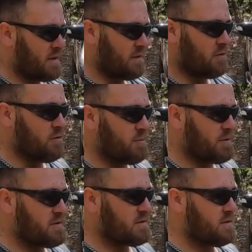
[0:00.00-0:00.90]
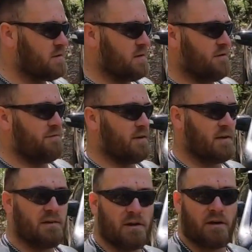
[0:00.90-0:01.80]
of the hoopless. I
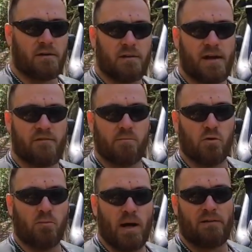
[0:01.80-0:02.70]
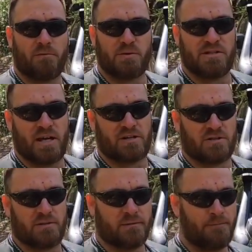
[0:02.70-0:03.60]
figured, you know, you have a bull bar for
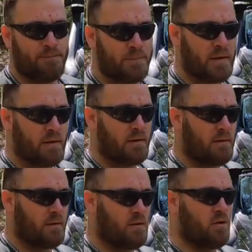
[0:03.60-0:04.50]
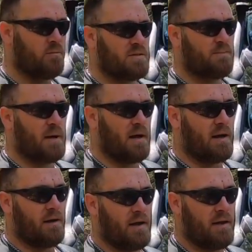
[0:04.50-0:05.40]
protection. The hoopless
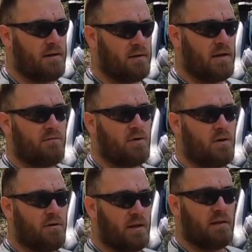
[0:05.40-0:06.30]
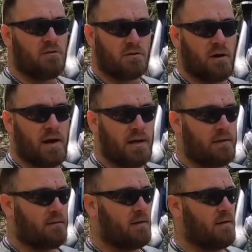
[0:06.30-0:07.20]
bar, even though they look great,
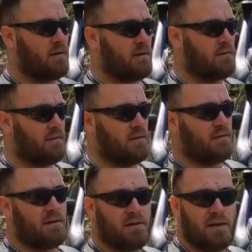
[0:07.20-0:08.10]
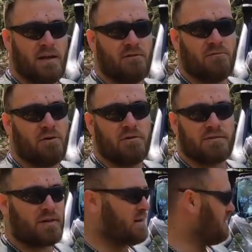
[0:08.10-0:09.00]
you hit a roo, it's
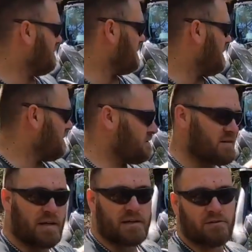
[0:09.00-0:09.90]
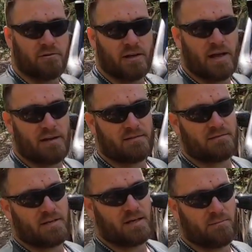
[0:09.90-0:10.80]
gonna, you know, take your grill out,
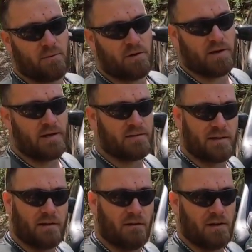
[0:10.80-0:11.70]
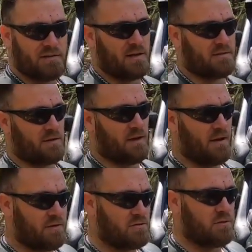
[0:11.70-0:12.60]
take your bonnet out, take your lights out. So
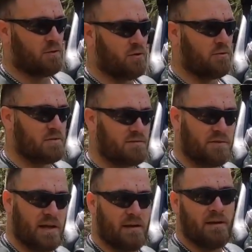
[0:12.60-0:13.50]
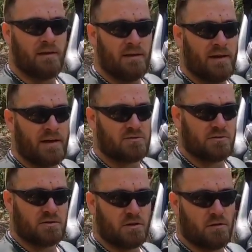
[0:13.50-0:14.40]
having the triple hoop just for that extra
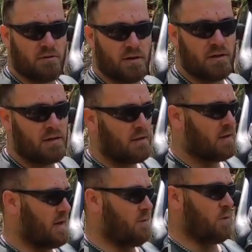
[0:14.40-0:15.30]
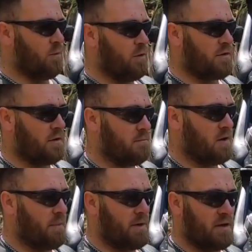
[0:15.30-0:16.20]
security, well worth it in
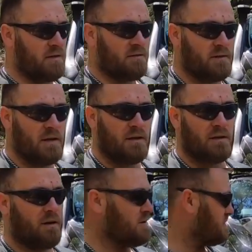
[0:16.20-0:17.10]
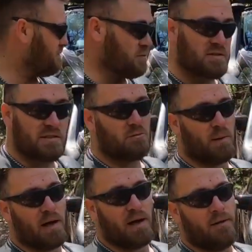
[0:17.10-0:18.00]
my opinion. You know, it's a full steel
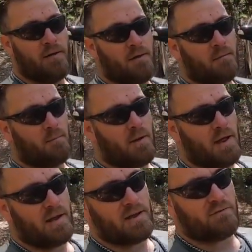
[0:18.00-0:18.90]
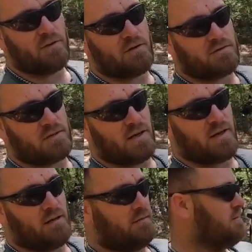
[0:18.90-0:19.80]
bar, and even those
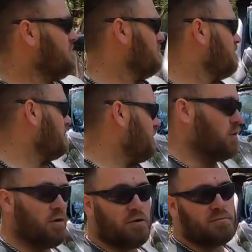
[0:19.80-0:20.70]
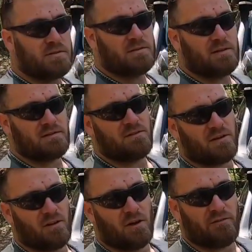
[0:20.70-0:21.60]
full hoops, it's not a
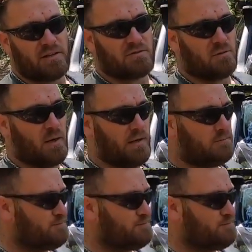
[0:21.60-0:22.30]
lot of extra weight.